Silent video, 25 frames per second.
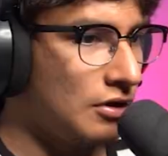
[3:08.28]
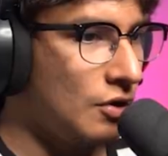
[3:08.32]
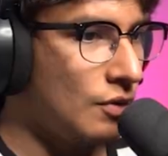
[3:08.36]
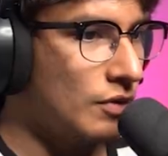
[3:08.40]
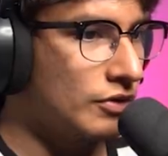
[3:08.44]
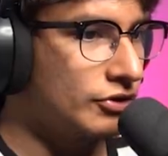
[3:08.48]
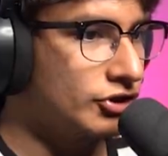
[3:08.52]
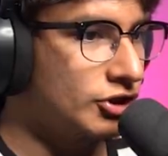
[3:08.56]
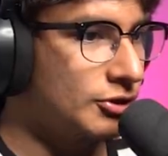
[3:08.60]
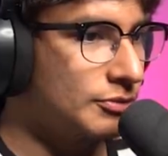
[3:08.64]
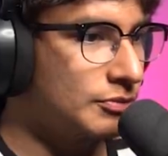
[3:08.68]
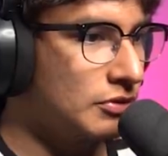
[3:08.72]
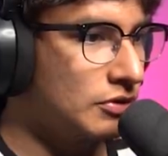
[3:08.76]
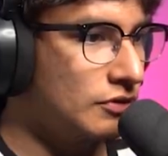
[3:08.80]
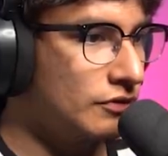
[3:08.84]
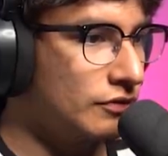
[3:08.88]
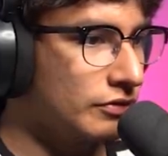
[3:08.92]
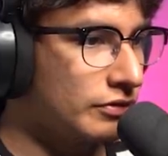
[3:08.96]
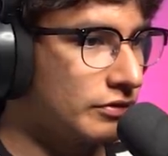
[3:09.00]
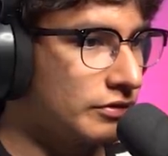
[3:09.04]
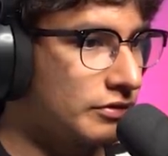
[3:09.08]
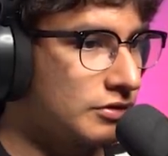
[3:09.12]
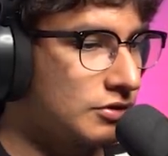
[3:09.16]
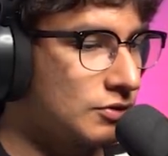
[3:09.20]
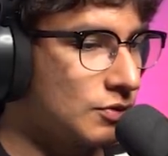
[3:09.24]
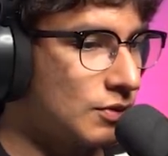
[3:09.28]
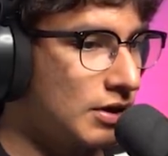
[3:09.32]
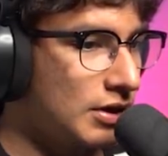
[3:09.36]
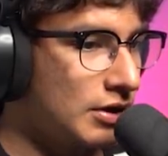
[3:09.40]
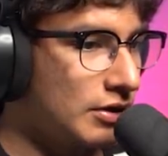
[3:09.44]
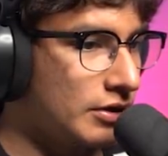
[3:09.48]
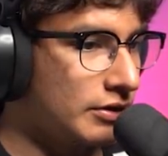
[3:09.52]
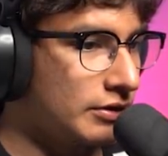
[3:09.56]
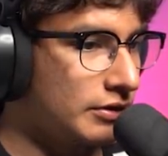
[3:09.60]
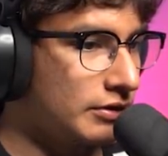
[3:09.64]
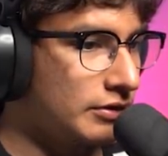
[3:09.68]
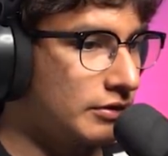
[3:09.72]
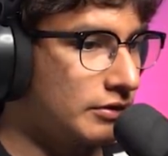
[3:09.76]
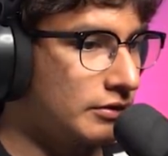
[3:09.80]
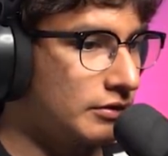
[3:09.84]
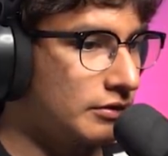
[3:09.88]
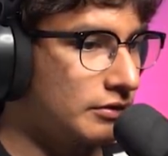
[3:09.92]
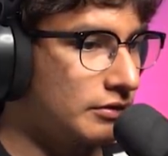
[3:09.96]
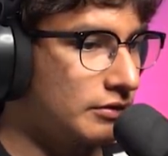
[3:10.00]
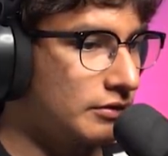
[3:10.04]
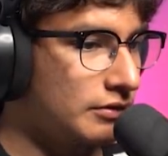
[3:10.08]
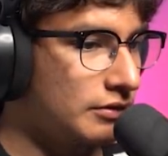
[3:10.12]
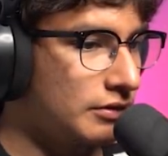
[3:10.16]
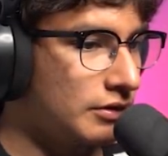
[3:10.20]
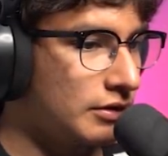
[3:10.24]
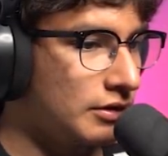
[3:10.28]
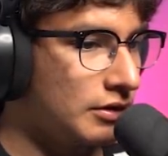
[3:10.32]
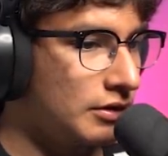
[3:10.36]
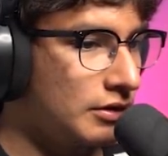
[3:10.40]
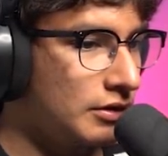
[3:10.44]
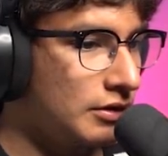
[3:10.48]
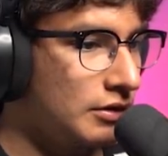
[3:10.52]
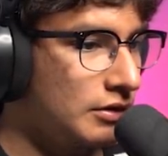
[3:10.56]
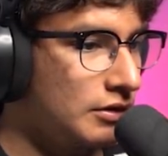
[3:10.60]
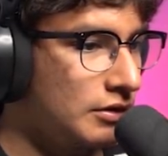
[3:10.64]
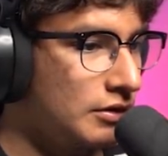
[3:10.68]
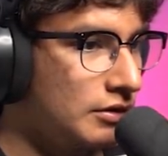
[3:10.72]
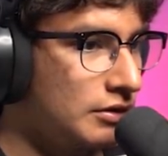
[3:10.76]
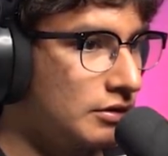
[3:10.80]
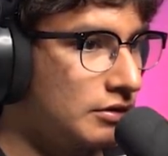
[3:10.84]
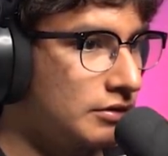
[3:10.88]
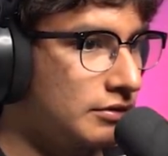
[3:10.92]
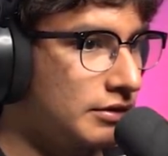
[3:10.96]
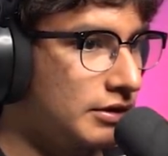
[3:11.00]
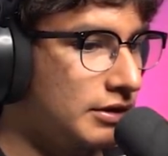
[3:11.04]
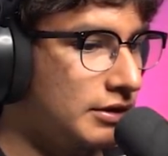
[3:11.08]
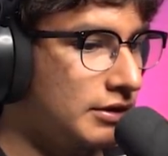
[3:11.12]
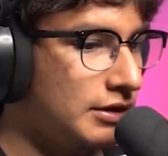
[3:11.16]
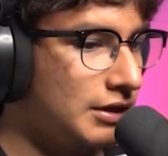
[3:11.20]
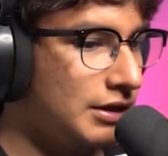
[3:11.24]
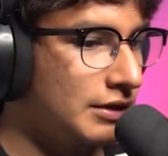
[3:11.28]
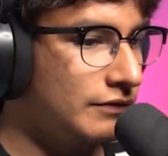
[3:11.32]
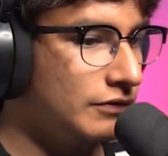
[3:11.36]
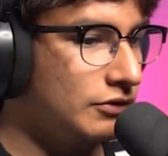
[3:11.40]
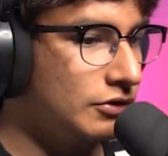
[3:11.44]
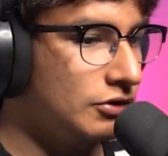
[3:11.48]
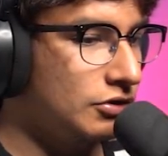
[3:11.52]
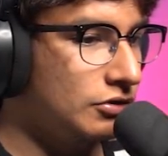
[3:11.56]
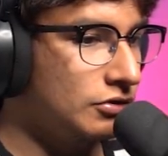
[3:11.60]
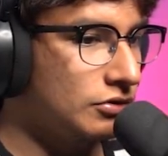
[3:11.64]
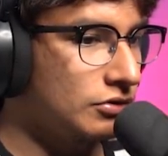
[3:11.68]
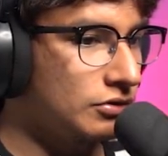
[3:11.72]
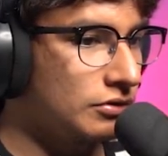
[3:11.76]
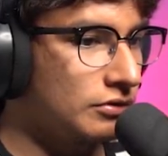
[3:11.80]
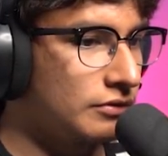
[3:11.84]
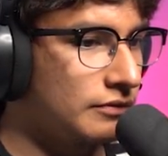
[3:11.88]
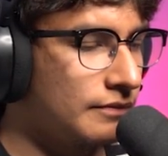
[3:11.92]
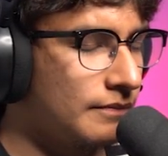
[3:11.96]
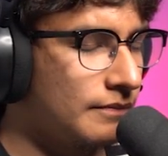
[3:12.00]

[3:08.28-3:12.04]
Oh, I jump over this. Wow, I didn't think I even could.